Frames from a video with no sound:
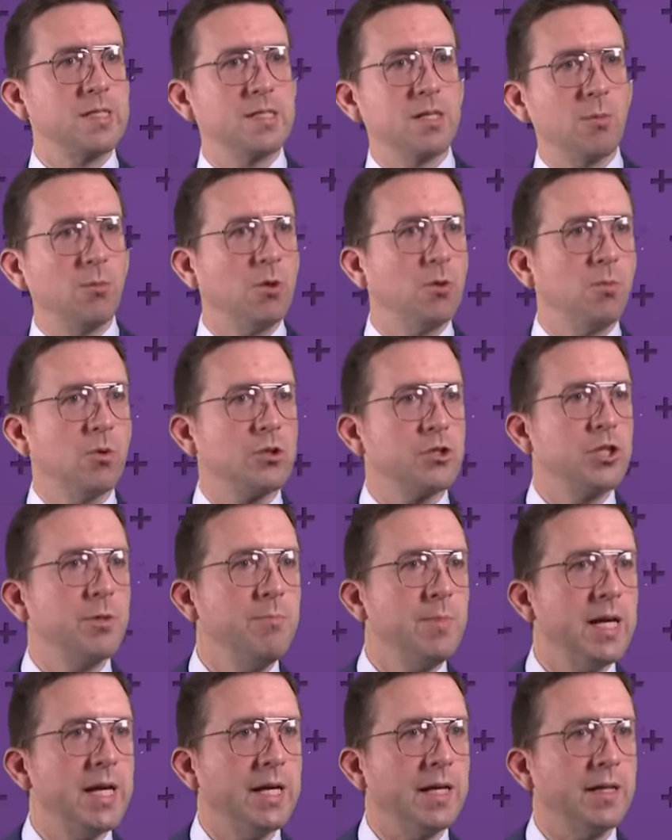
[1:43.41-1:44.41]
He said, well, what do you
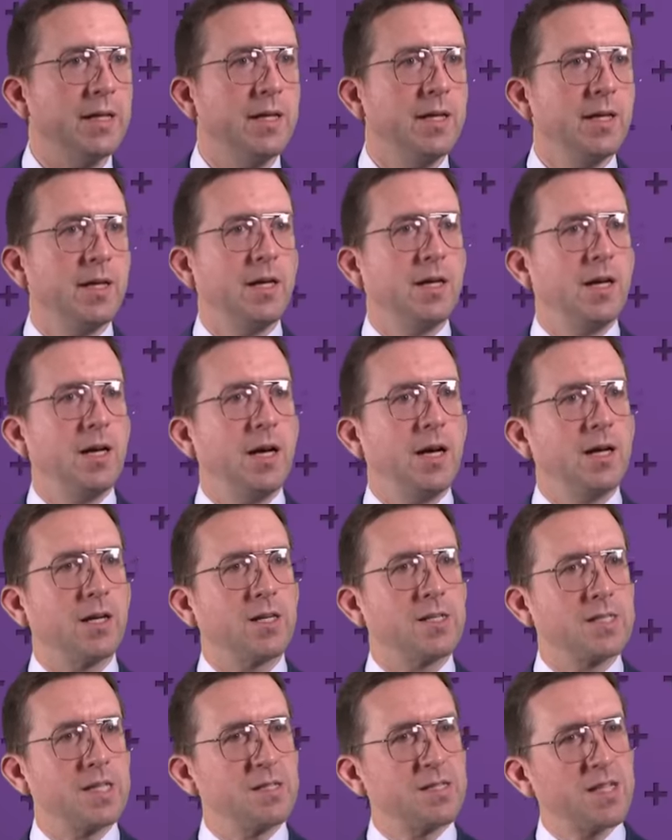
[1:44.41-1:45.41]
mean?
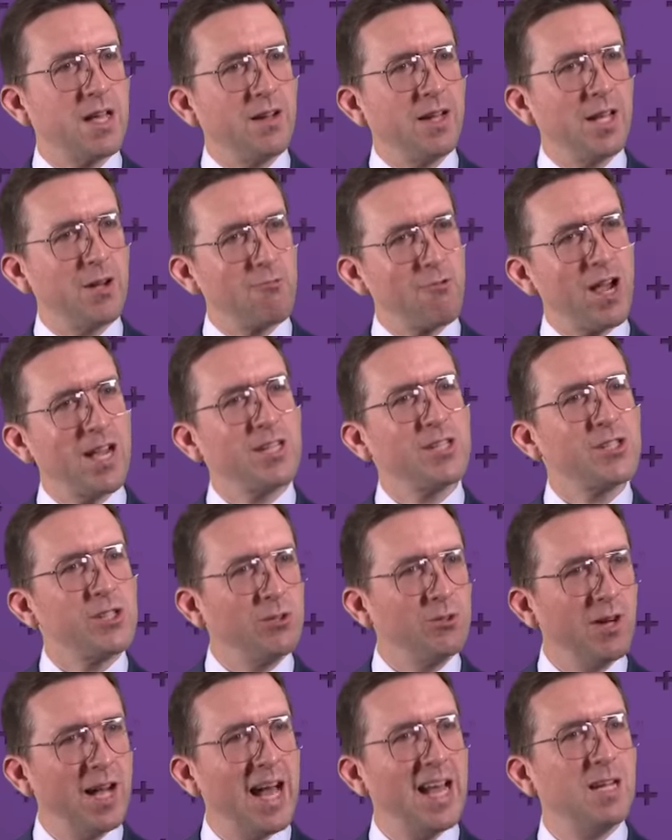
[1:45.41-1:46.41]
Because there's certainly a
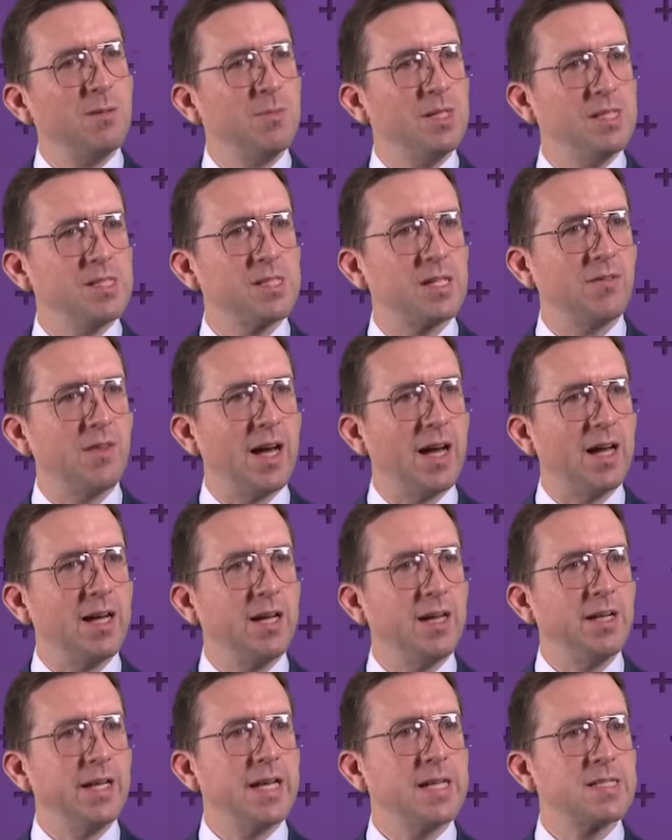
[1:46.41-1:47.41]
racial element to that.
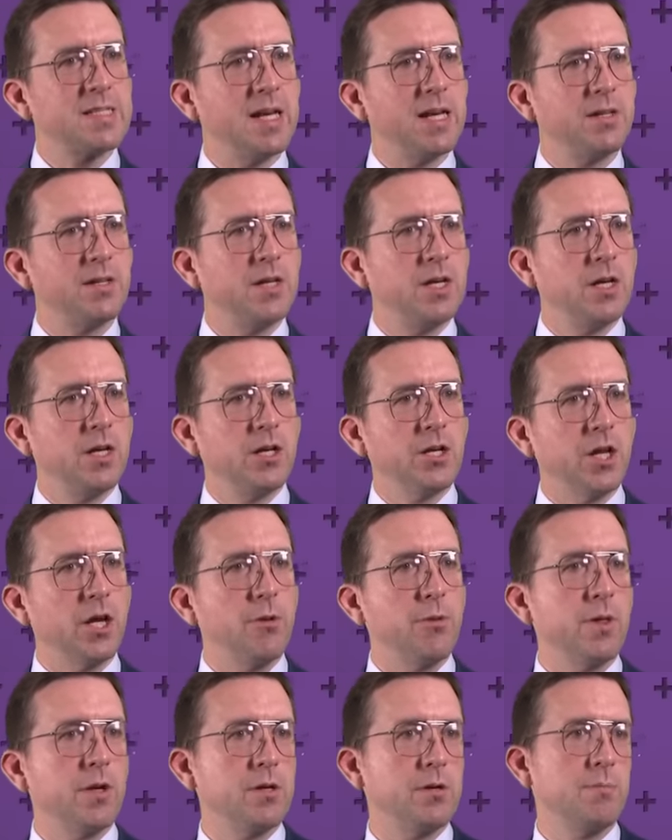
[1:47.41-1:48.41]
And he said, you know,
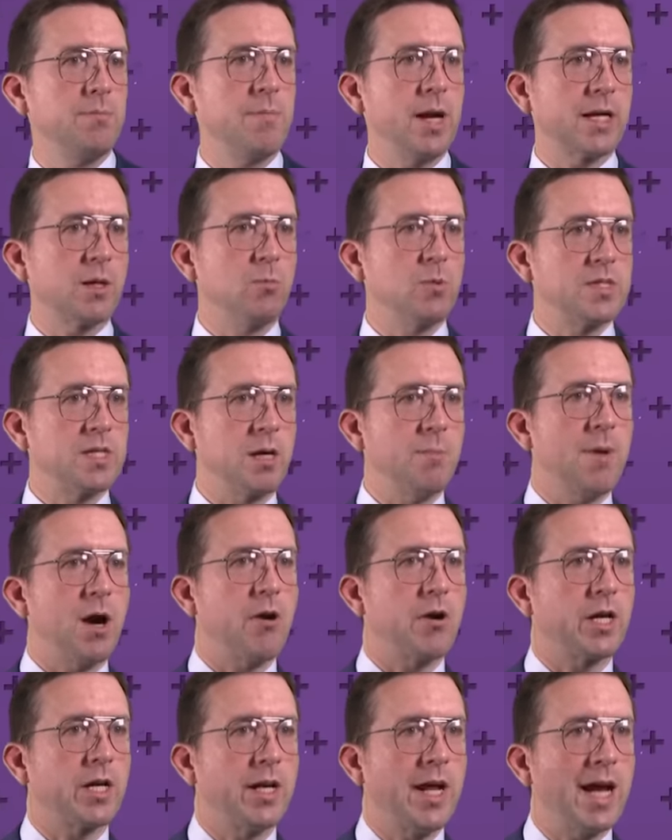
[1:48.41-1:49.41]
Meghan was the
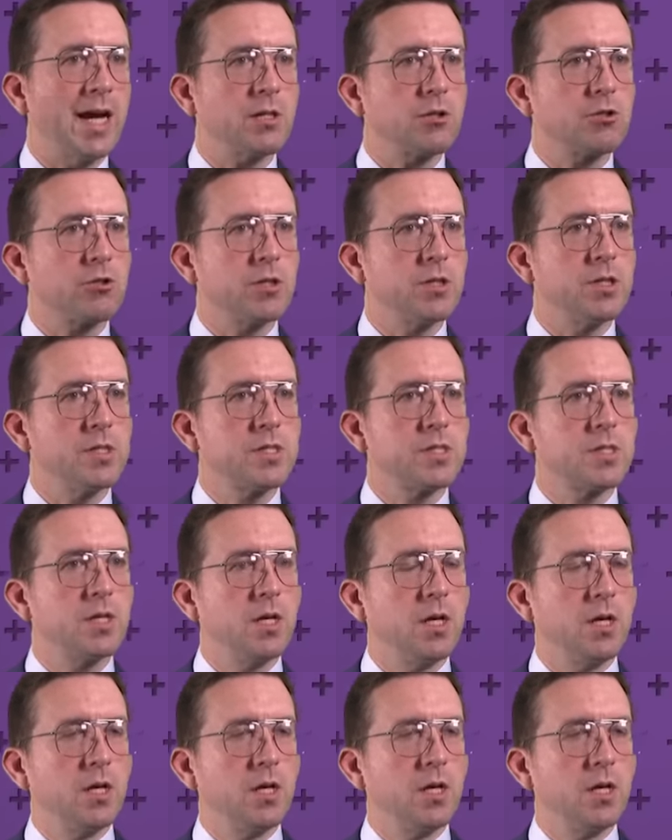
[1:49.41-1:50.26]
American actress.